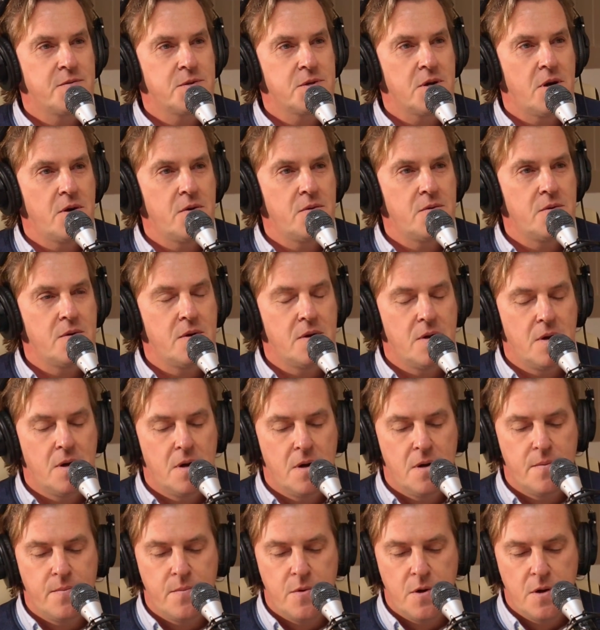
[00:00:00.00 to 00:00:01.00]
So
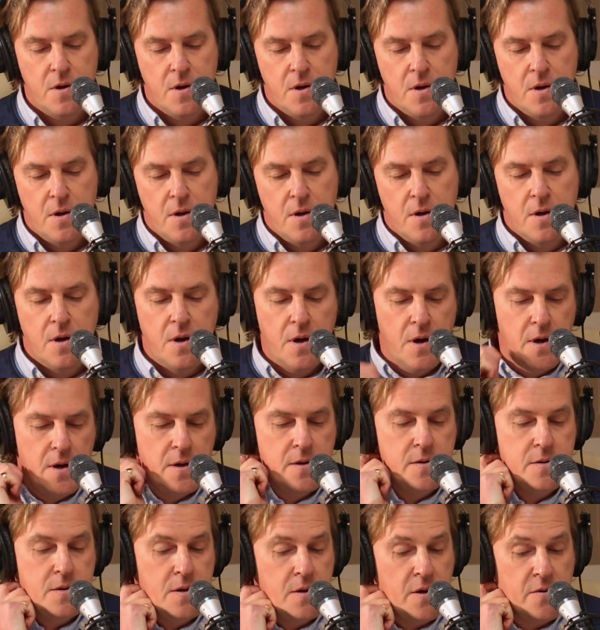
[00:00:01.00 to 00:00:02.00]

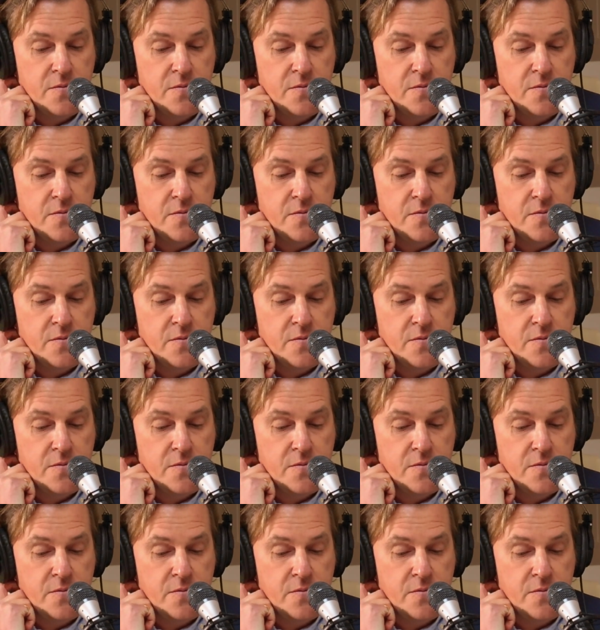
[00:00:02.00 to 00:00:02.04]
I